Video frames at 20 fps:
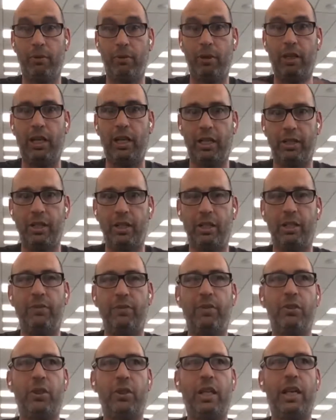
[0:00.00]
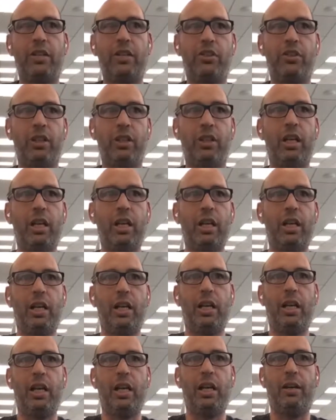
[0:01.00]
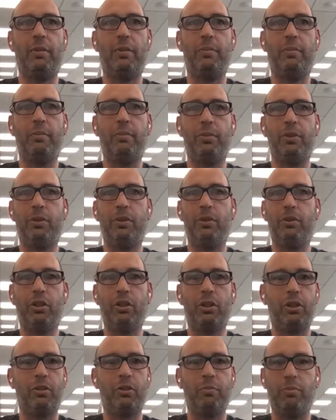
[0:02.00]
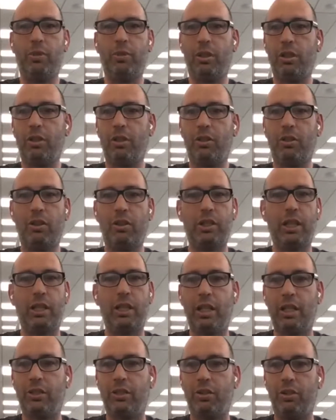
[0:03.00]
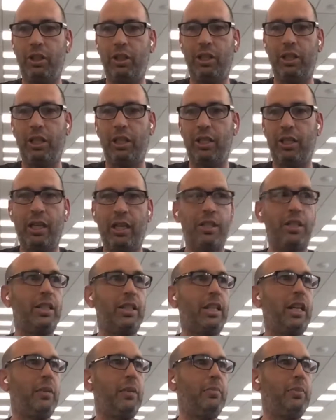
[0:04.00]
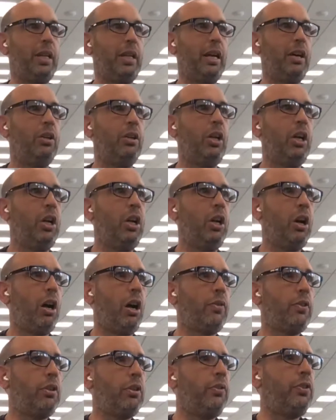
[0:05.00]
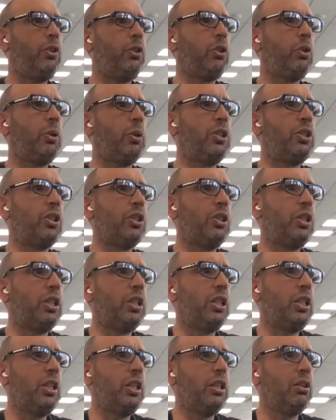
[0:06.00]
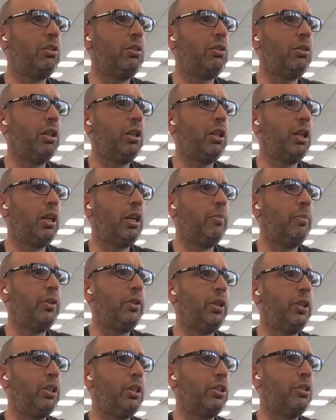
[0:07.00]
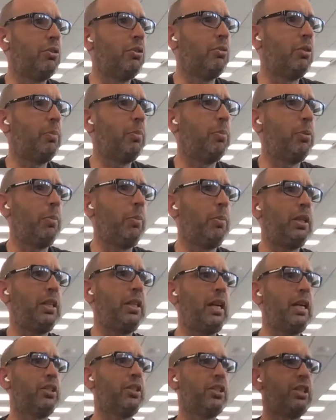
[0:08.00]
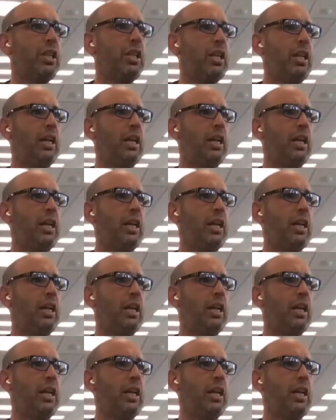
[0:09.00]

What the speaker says: as an individual agent, you can contact us, or you can get that set up now. I've got a few questions here. I think this is Greer Property asks,